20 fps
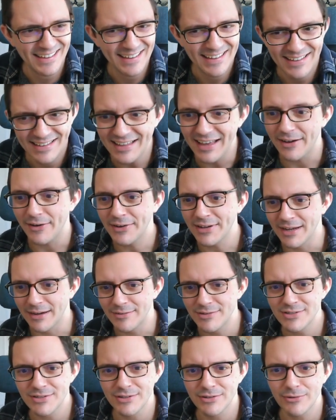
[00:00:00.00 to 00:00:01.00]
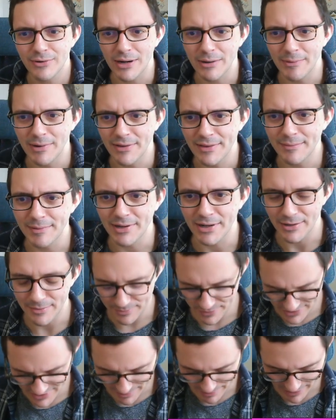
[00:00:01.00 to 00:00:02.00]
Yeah, okay, I was doing quite well. There we go.
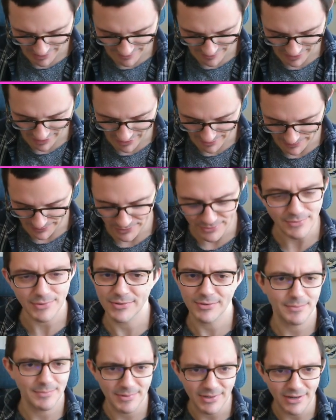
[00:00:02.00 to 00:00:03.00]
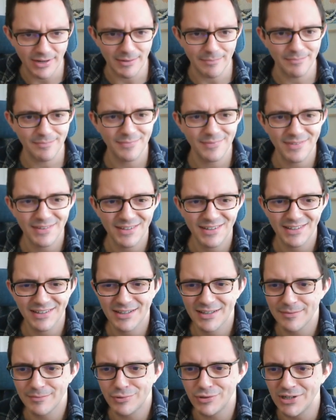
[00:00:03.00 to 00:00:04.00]
Separate variables, which you learn in
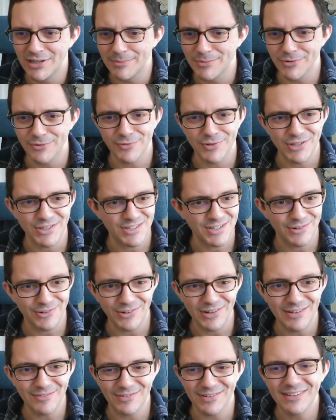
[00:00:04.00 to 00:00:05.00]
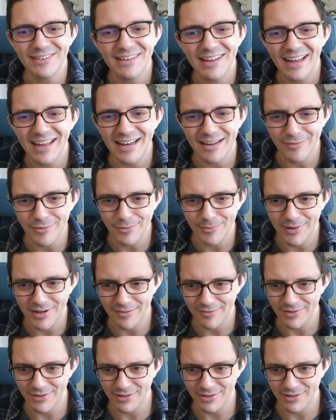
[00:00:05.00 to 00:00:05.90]
prelims or first year or even A level or whatever.